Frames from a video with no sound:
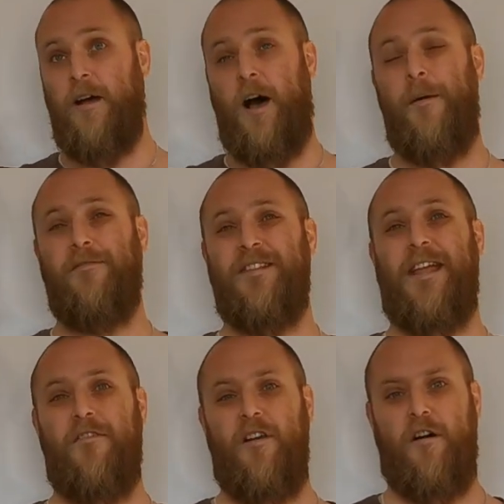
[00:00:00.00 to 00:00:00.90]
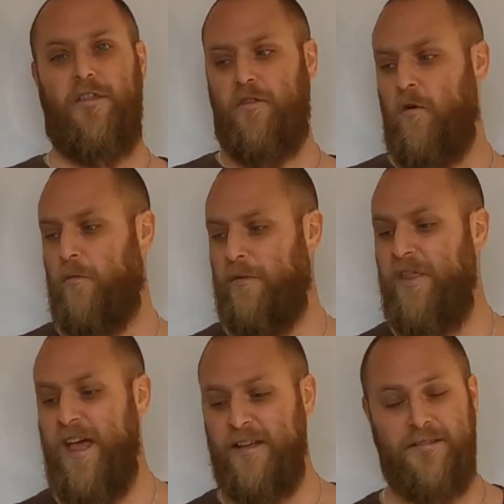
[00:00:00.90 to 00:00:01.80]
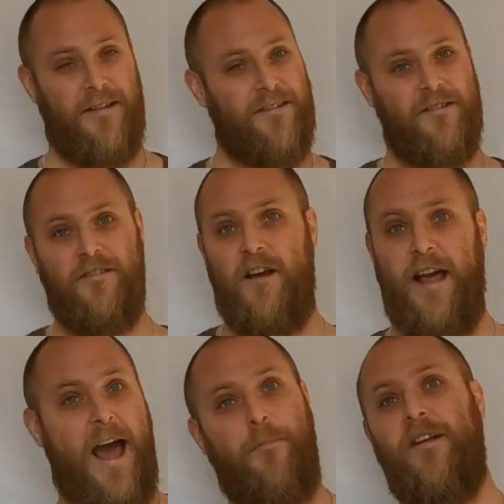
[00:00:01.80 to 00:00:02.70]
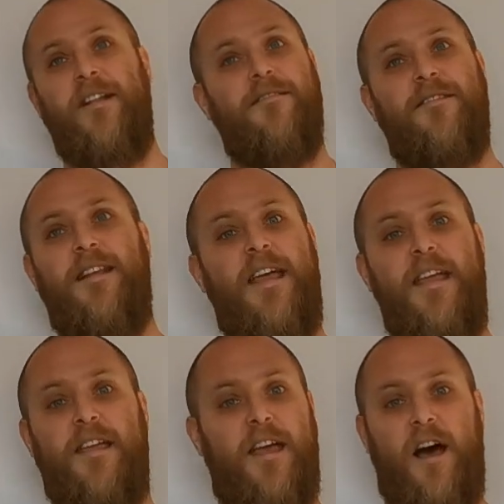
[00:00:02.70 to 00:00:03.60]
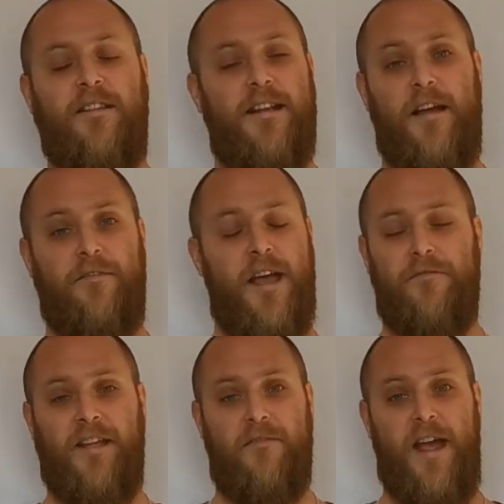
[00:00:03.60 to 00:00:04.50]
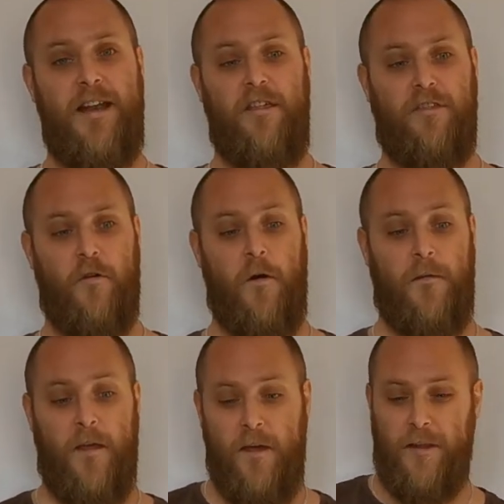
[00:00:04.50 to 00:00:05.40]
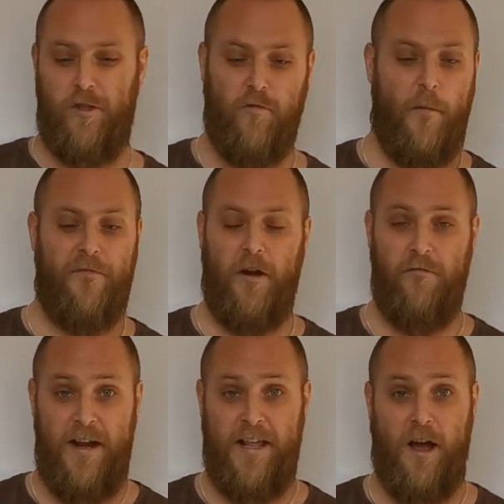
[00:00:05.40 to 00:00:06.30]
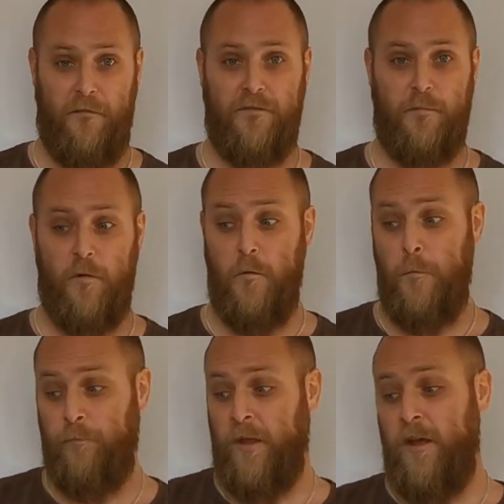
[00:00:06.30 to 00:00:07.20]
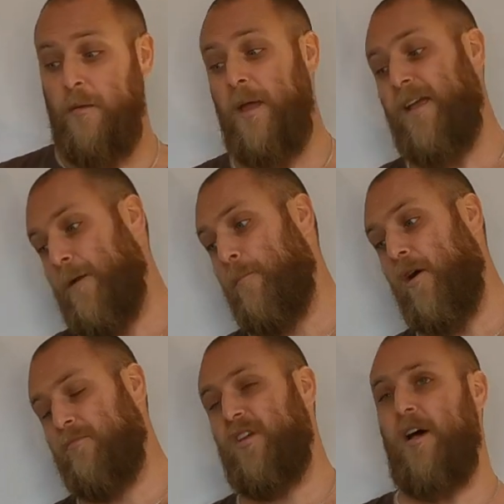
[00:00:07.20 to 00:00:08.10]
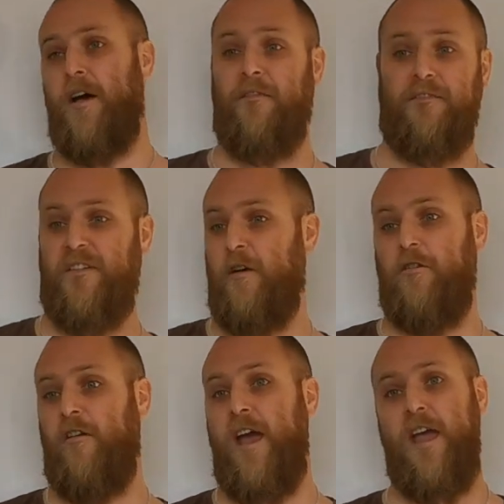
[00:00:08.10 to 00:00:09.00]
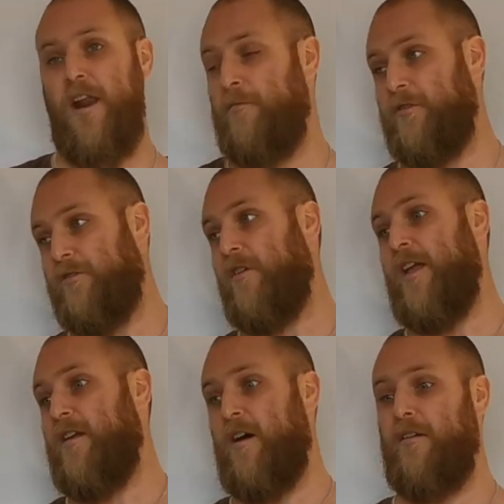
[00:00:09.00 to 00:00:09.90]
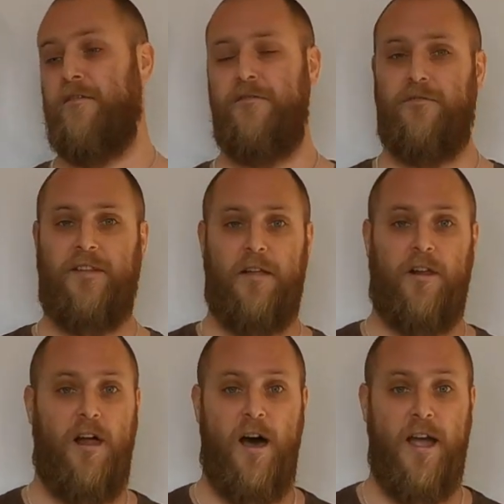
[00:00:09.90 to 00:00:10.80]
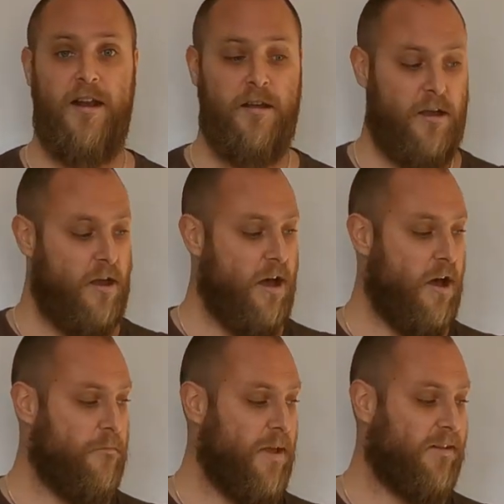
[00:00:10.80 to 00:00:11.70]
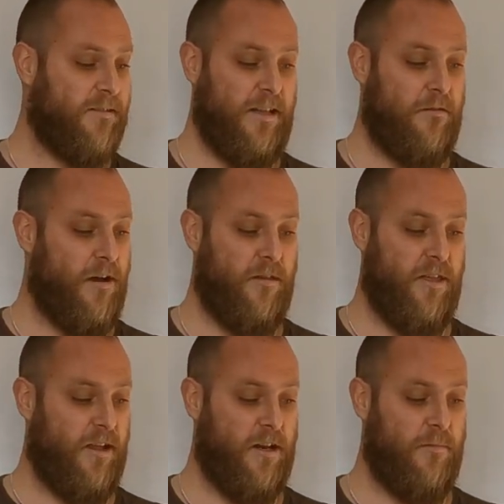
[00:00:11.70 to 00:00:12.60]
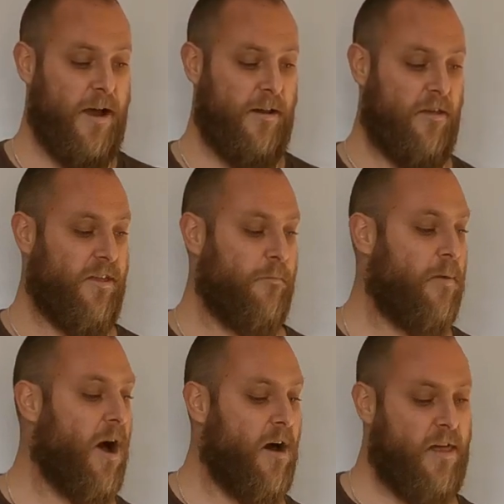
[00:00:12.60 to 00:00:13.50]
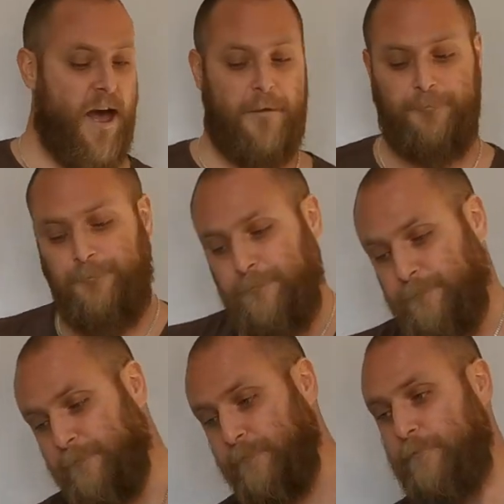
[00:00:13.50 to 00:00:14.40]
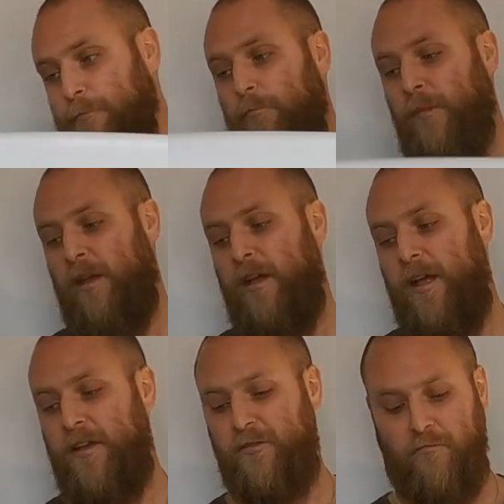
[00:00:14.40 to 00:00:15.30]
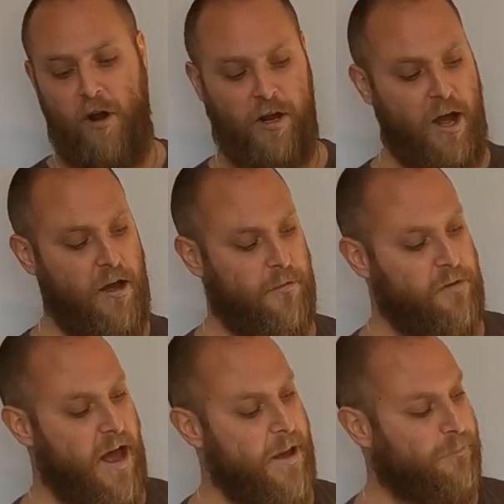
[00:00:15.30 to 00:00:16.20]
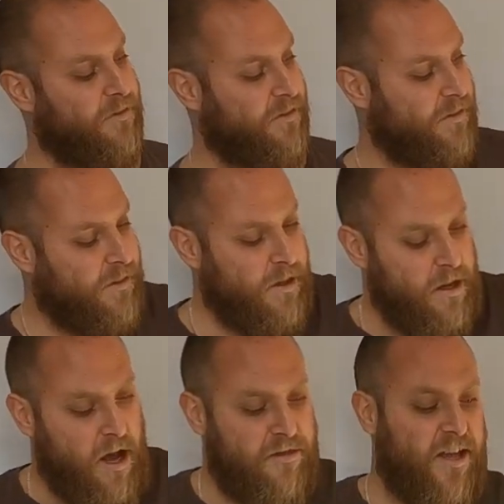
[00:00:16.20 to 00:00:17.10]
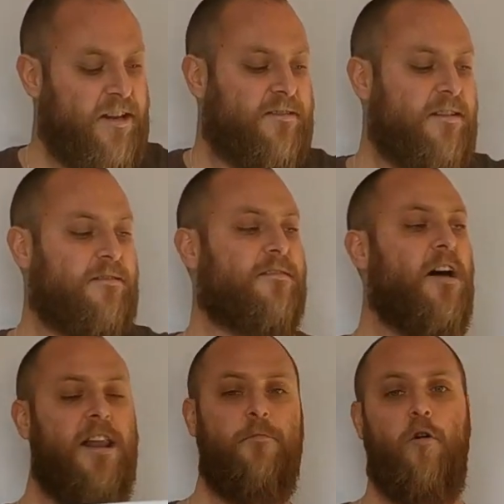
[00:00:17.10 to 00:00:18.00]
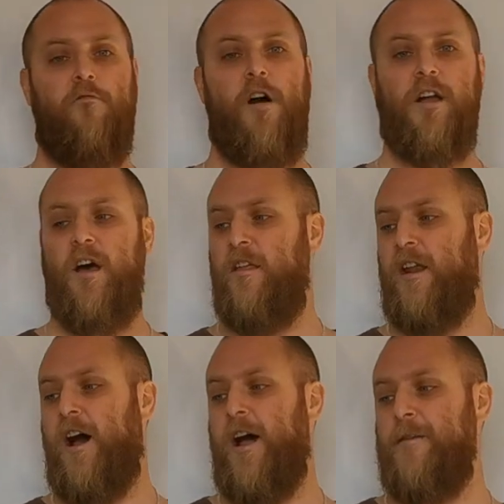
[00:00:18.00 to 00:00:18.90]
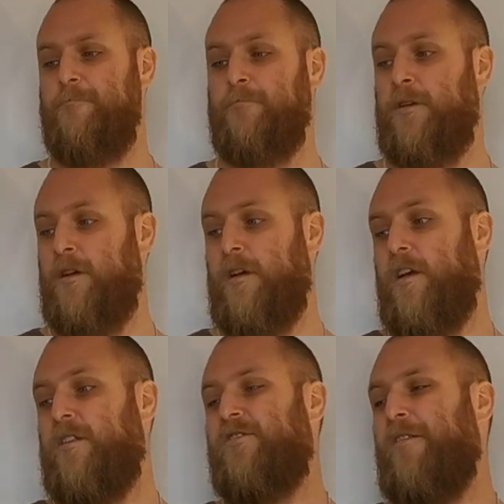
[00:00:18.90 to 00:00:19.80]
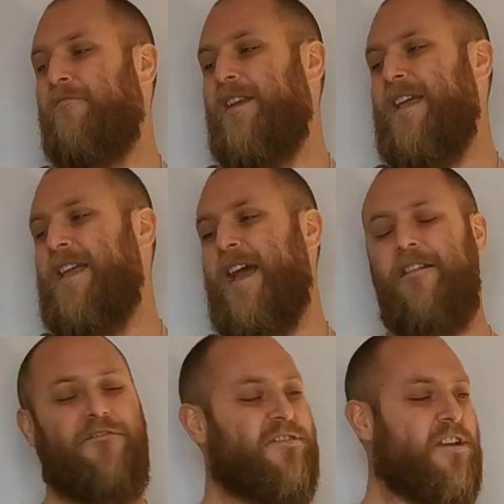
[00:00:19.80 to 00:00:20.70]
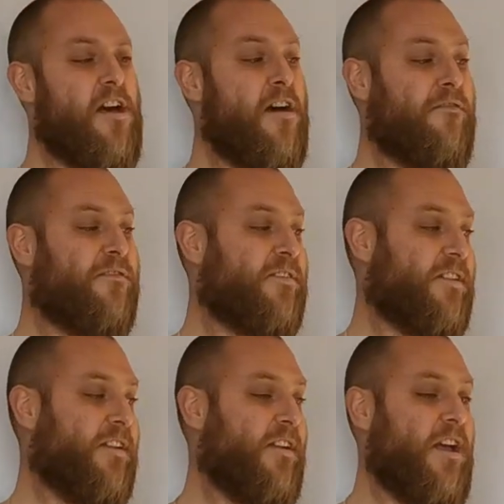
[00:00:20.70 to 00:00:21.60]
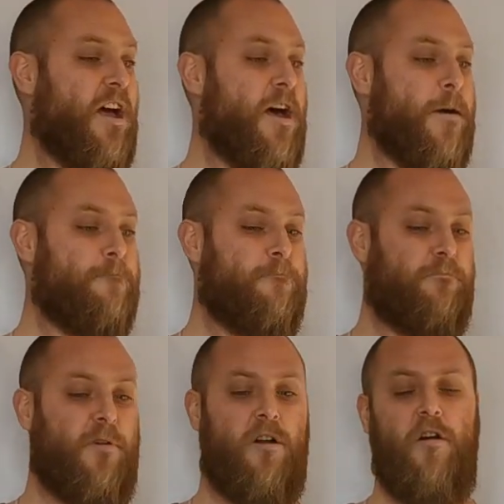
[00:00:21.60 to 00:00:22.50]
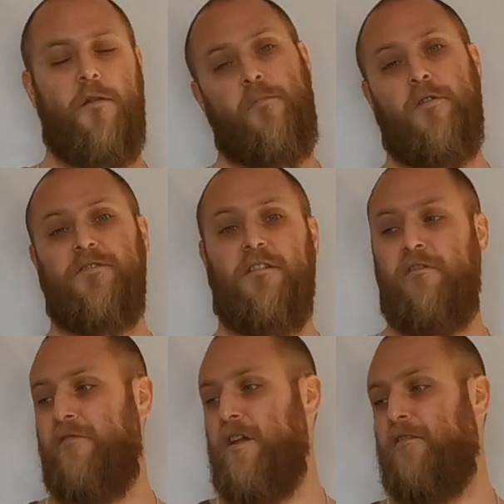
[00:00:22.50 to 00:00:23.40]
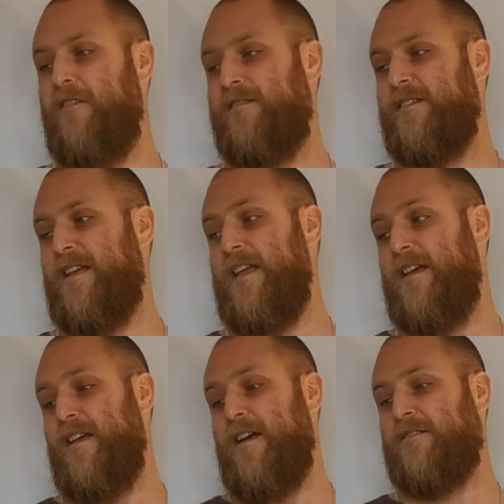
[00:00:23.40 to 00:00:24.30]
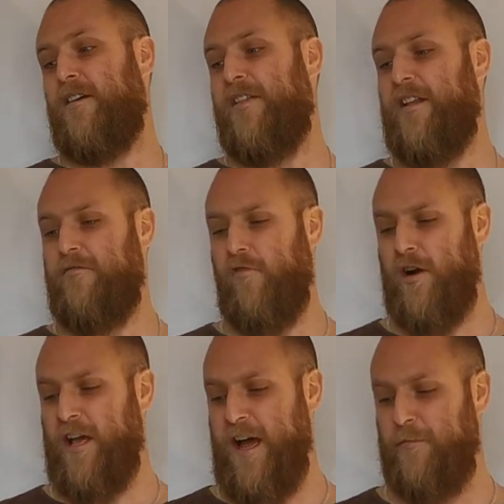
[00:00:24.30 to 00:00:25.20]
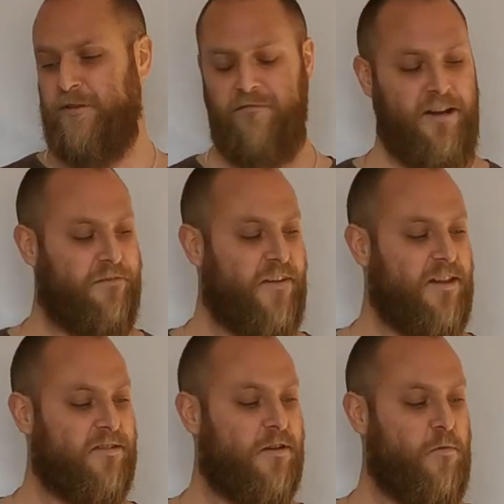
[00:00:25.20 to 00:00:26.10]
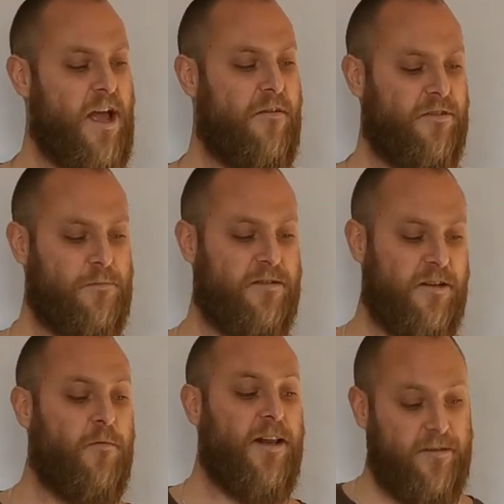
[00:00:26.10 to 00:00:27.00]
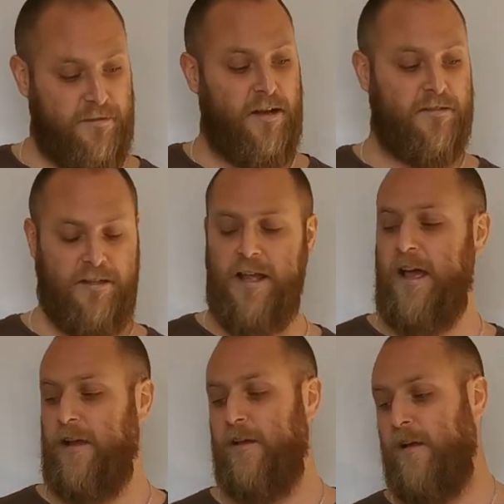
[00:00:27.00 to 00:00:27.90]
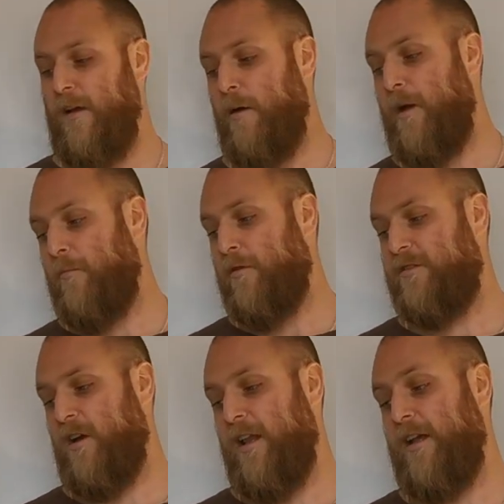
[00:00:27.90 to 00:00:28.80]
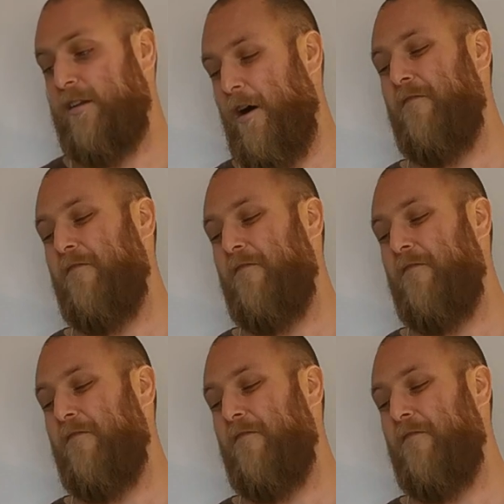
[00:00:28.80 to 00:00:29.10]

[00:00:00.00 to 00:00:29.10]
I'm having to give it a lot of thought. With this, it just kind of happened instantly. I didn't have to give it any thought. The drop felt really comfortable. Making the bottom turn felt great, and I was straight kind of down the line instantly without thinking about it. I think part of that is the rocker, perhaps. I think this is slightly more rocker than I'm generally have surfed on a lot of the boards that I've reviewed recently. So I think the rocker helps it really fit into the wave, especially when it starts to get a bit more solid.